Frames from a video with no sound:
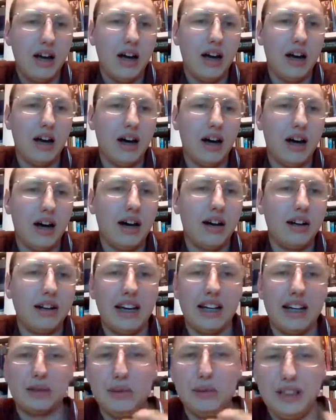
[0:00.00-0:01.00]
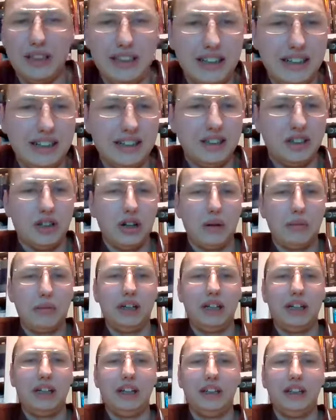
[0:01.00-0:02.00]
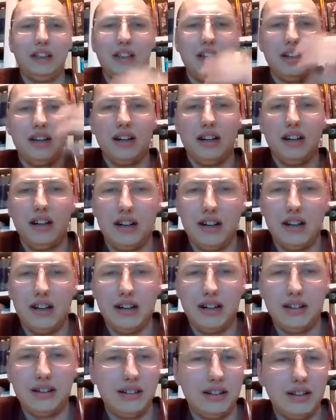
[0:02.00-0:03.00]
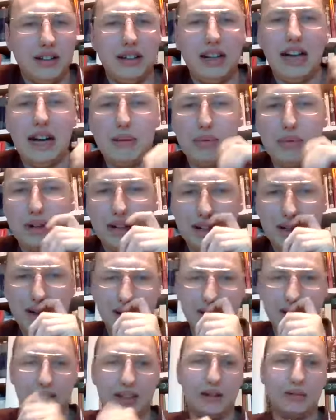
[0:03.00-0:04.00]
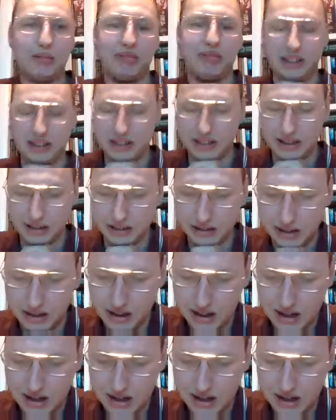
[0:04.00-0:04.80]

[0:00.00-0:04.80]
the SPD in Germany, the Labour in Britain,